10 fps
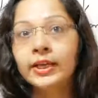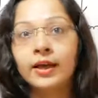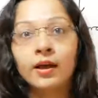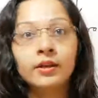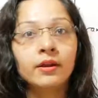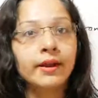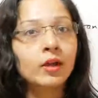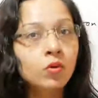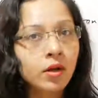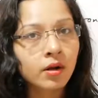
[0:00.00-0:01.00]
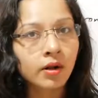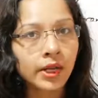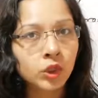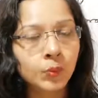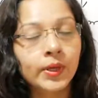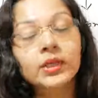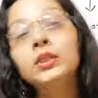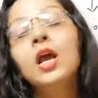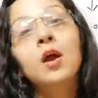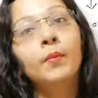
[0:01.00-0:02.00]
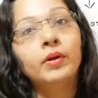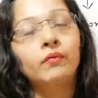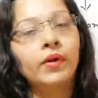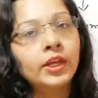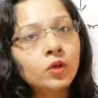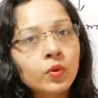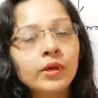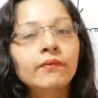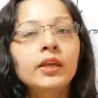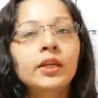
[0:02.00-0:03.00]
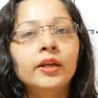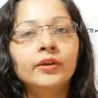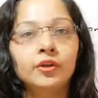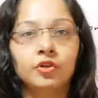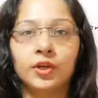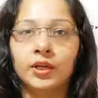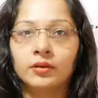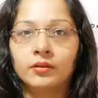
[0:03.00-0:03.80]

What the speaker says: they are in a regular arrangement. But when you give heat energy,